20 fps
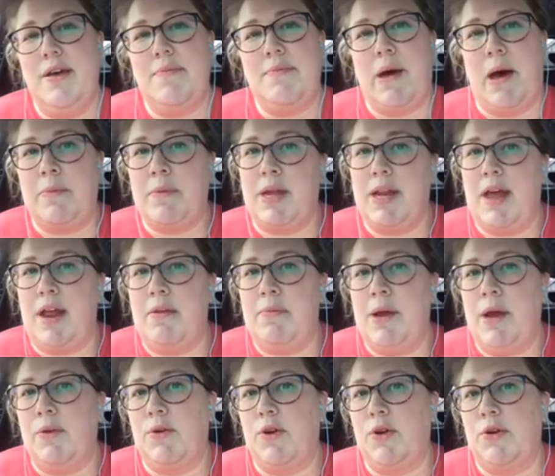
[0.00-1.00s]
Mom, get out of
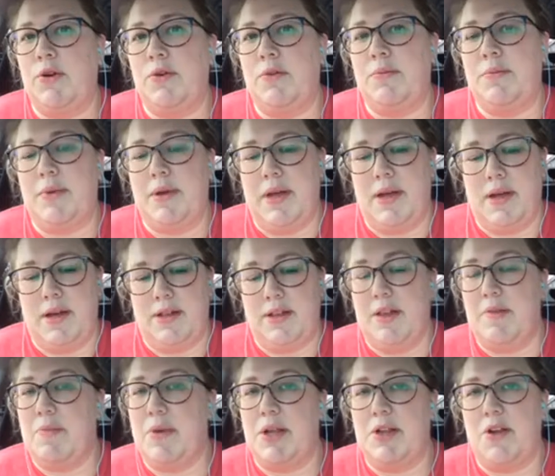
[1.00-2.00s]
my room,
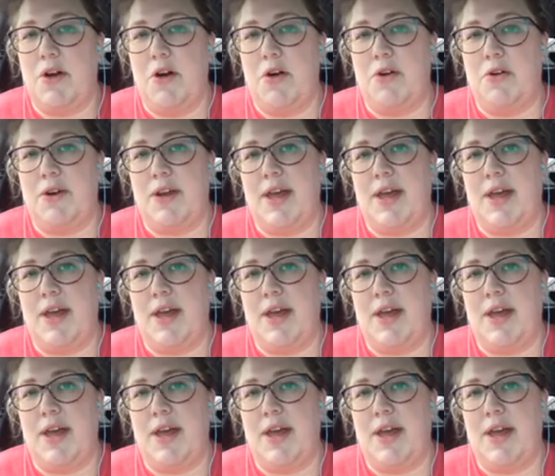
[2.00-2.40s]
leave me alone.